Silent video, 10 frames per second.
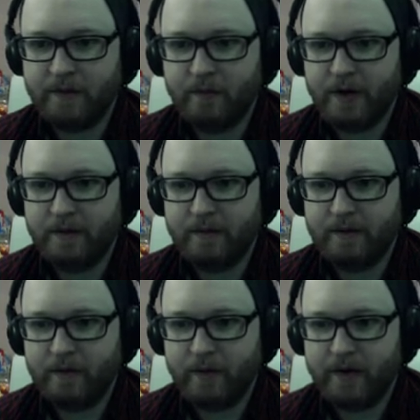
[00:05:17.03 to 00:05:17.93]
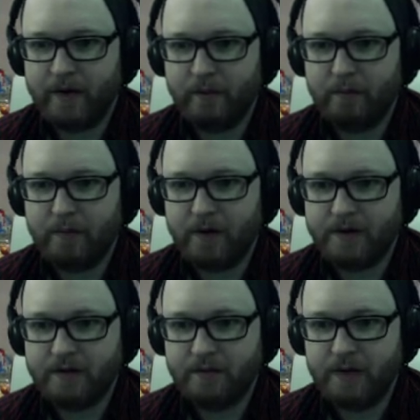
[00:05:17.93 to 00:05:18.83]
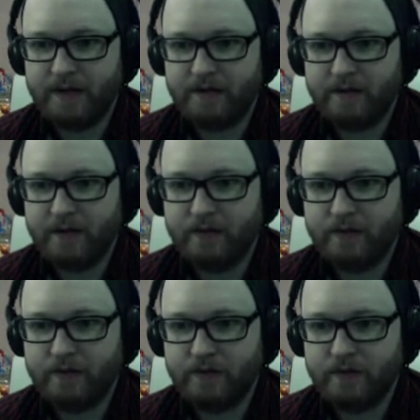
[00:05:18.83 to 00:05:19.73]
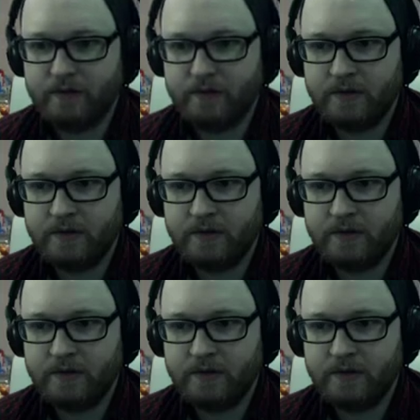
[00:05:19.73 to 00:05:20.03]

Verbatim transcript: that one that wearing one mask will enter a new door.